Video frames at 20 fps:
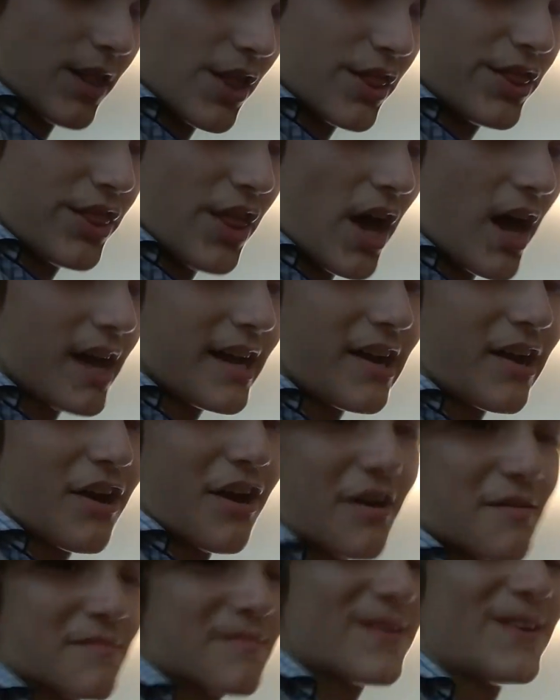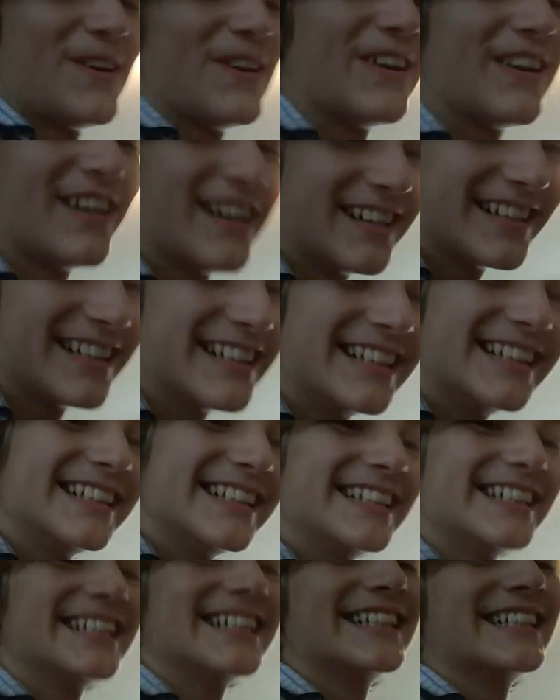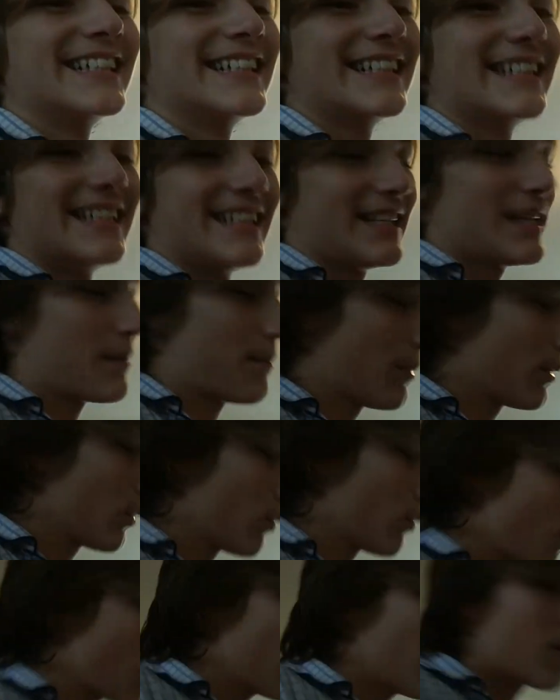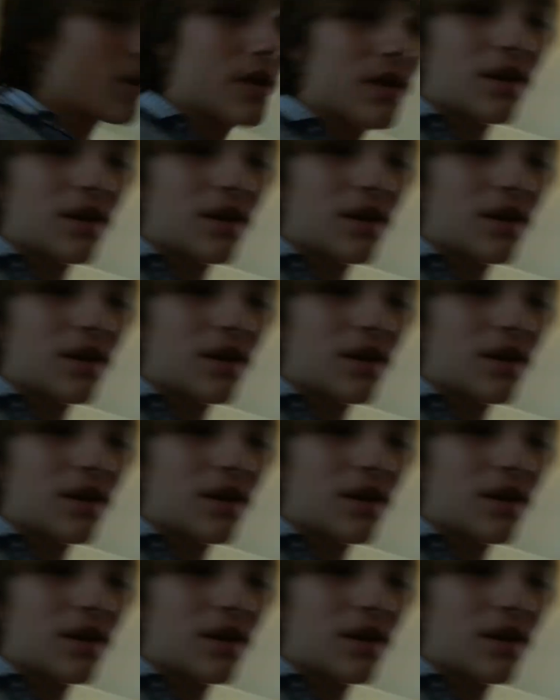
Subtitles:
thigh armor. You put one on